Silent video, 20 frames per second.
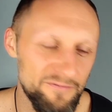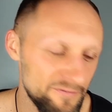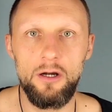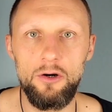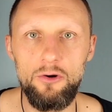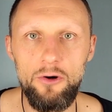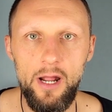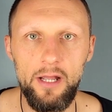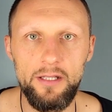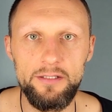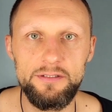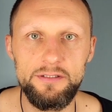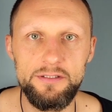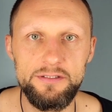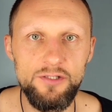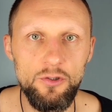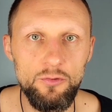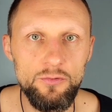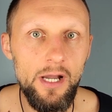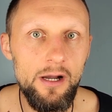All right,
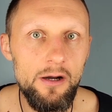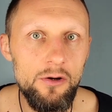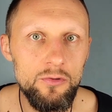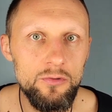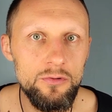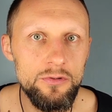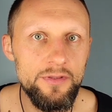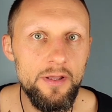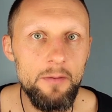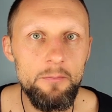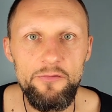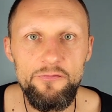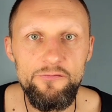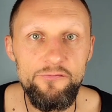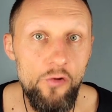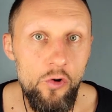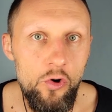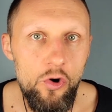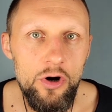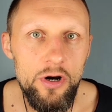so now number
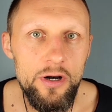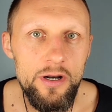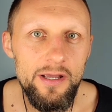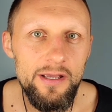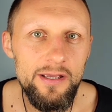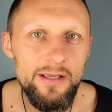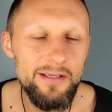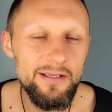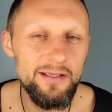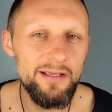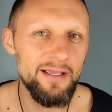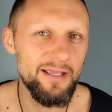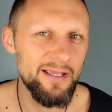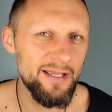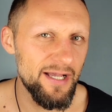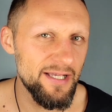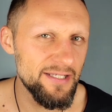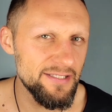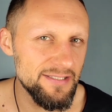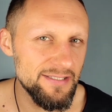four,
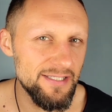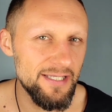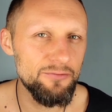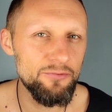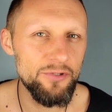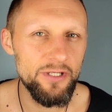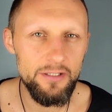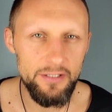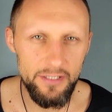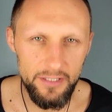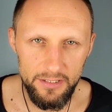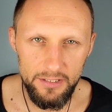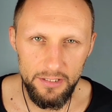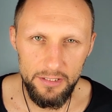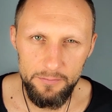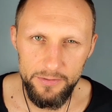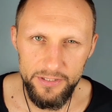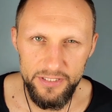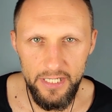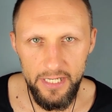I said we're gonna get a
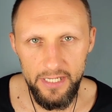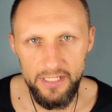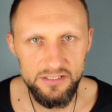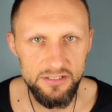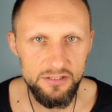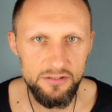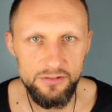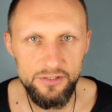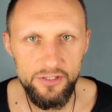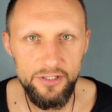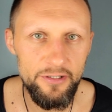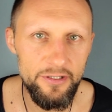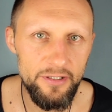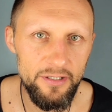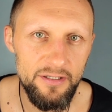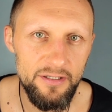little bit esoteric.